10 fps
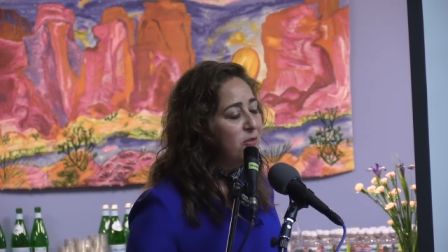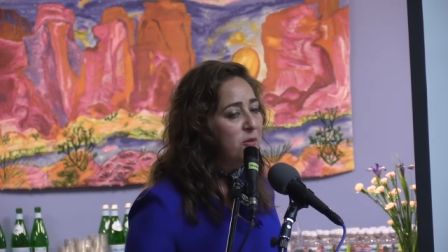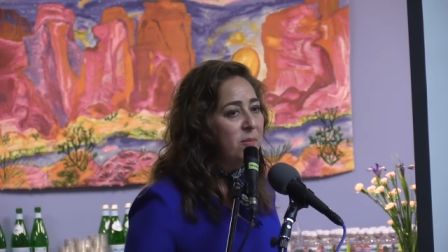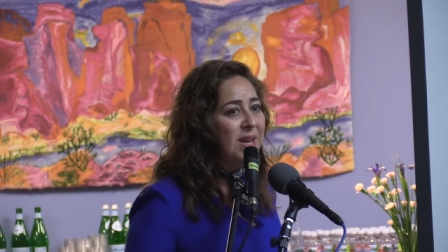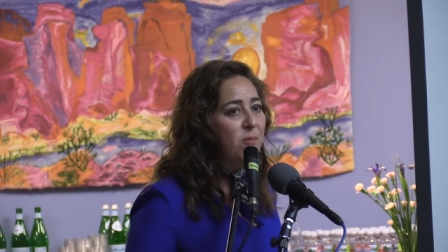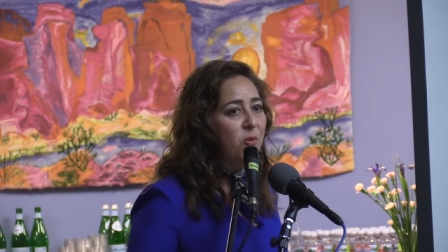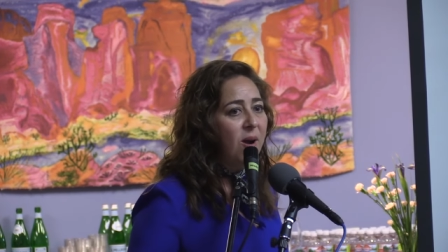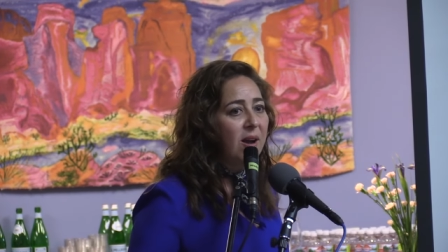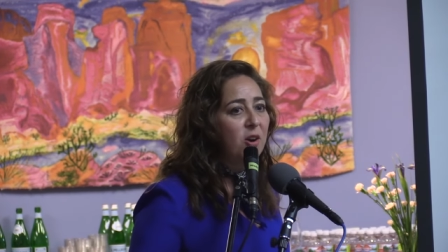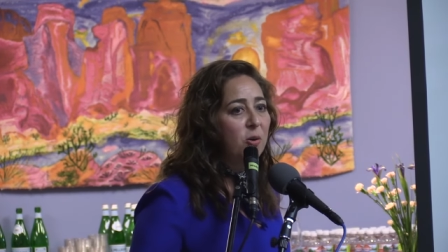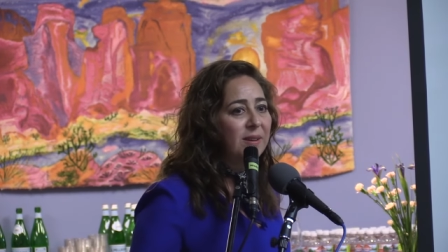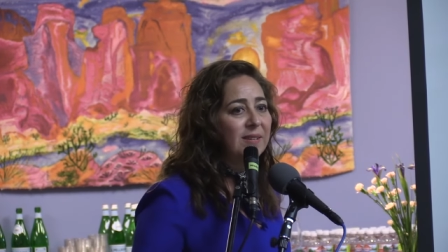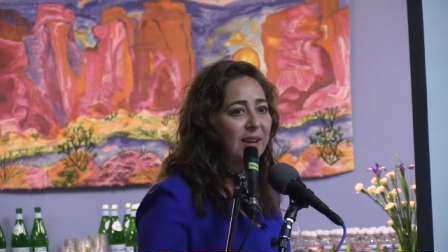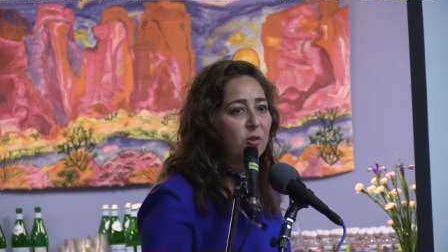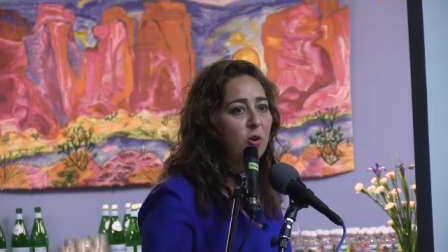For me, Morocco is
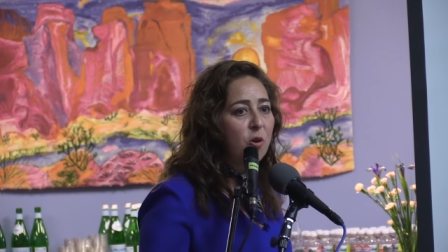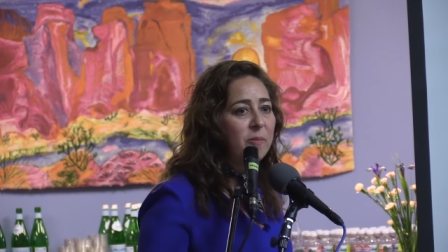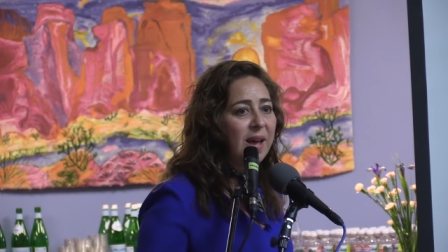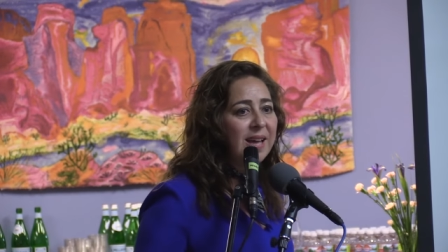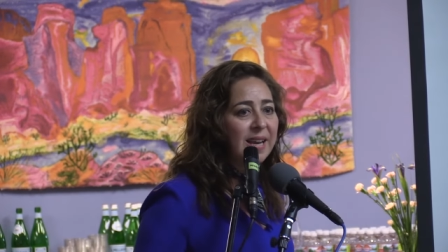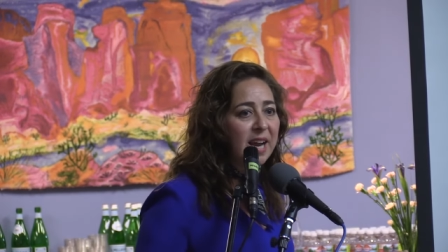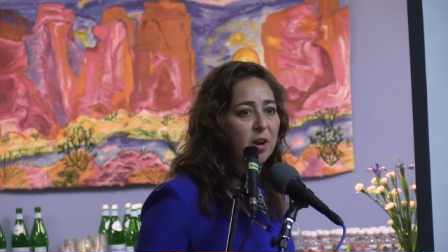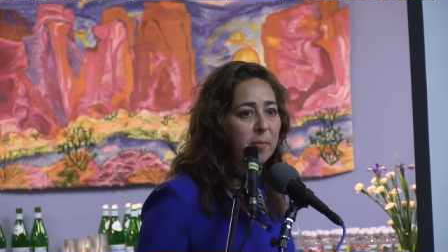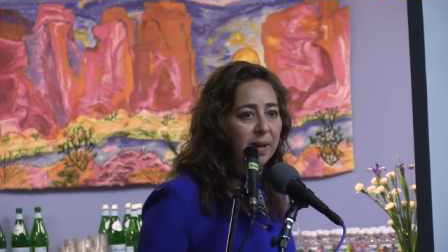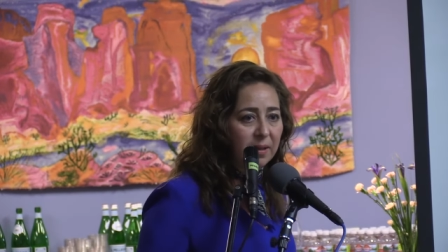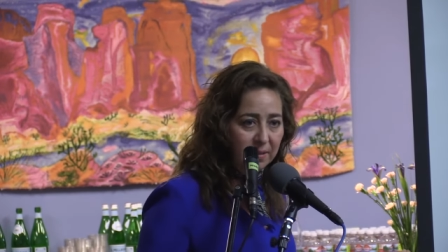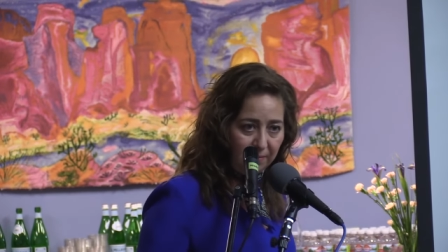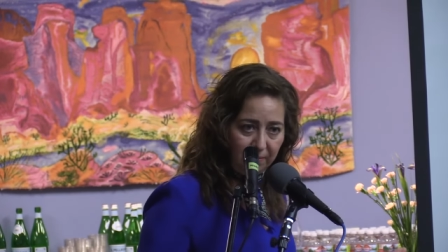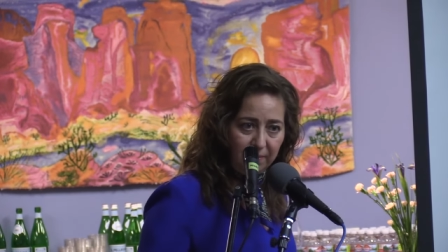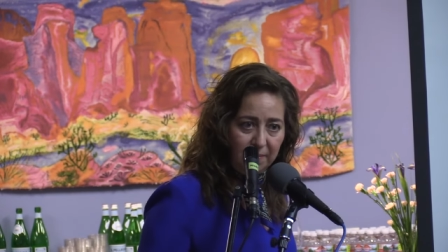like Colombia in Arabic,
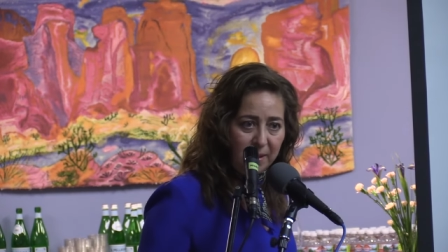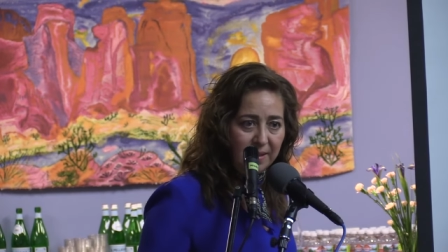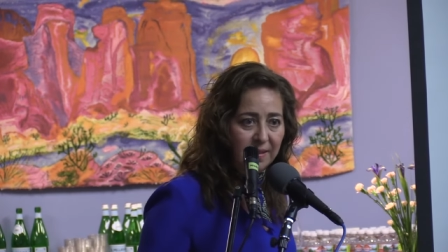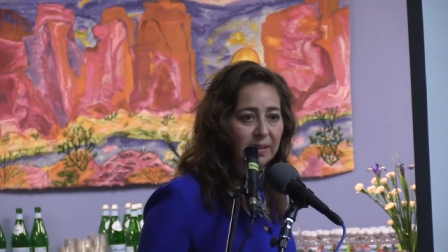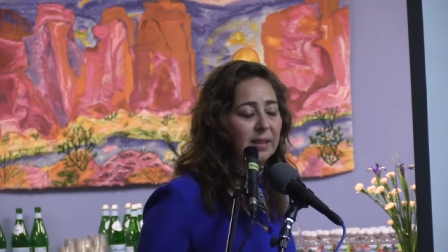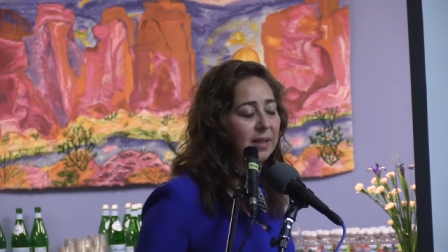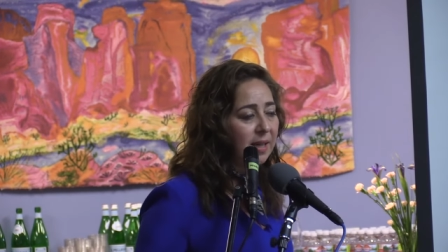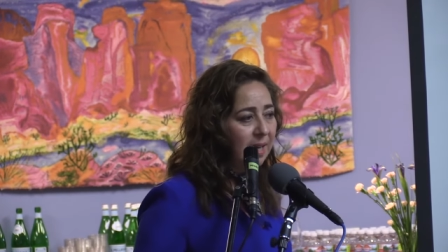basically.